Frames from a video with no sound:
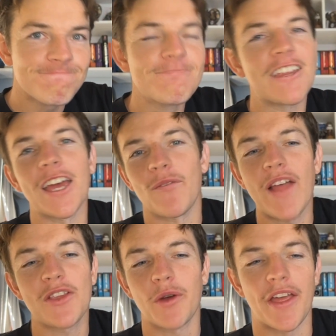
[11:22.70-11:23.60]
Yeah,
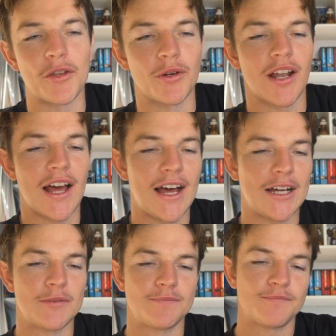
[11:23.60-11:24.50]
that's why they do it.
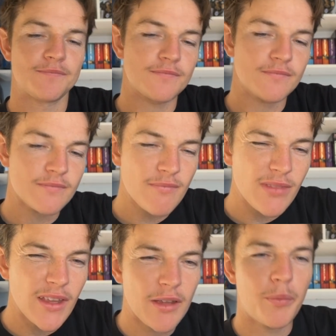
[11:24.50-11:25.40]

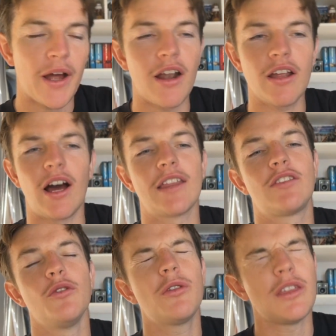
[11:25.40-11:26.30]
But I
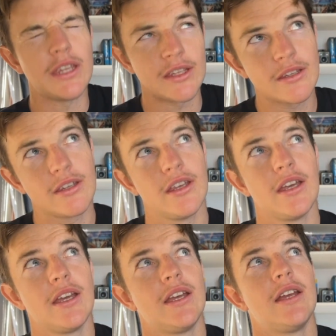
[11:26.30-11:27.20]
do think
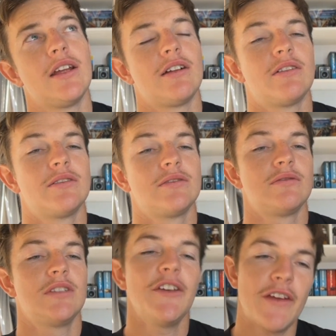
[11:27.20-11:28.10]

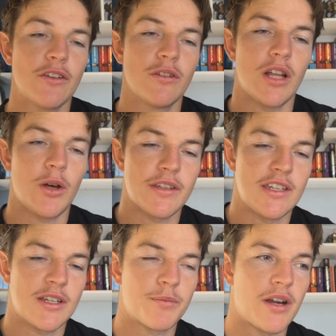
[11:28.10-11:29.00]
if they do lower the
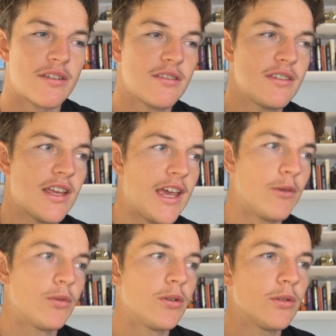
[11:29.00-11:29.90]
ticket prices,
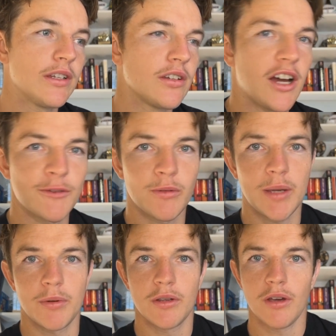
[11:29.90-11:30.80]
it will entice more
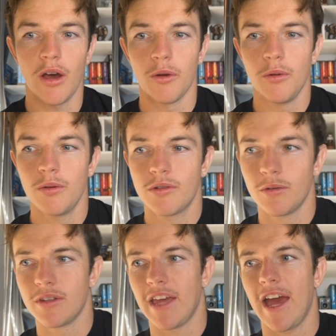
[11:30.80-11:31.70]
people to go to
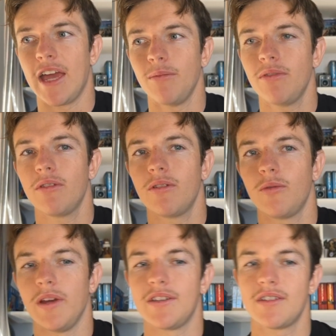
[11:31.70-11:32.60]
the games,
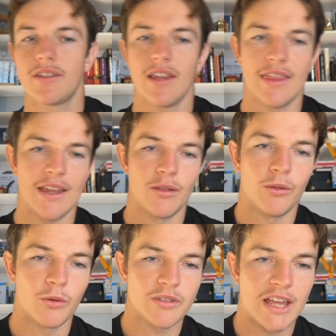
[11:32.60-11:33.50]
which then
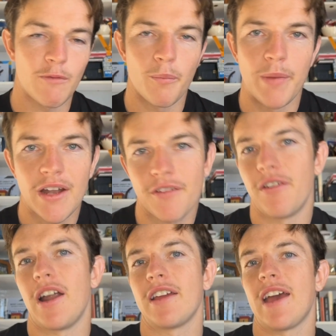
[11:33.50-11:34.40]
looks even better
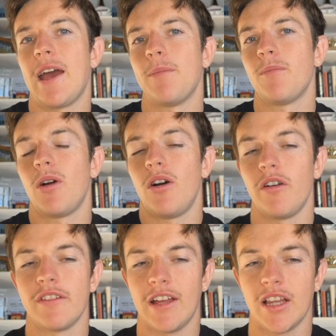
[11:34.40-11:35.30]
for our game
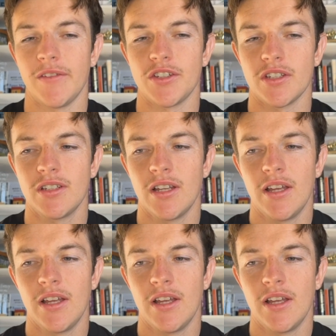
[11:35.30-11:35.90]
on the television.